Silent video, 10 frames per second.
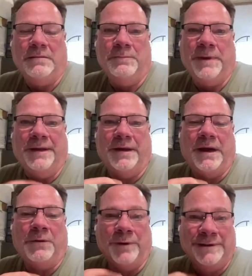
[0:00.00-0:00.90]
But
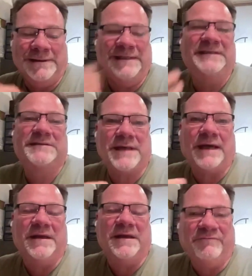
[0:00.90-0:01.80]
a release, I
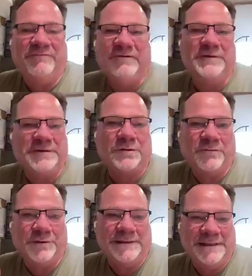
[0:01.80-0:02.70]
can feel this sort of
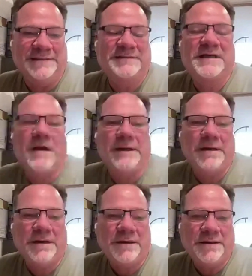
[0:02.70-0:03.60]
release coming,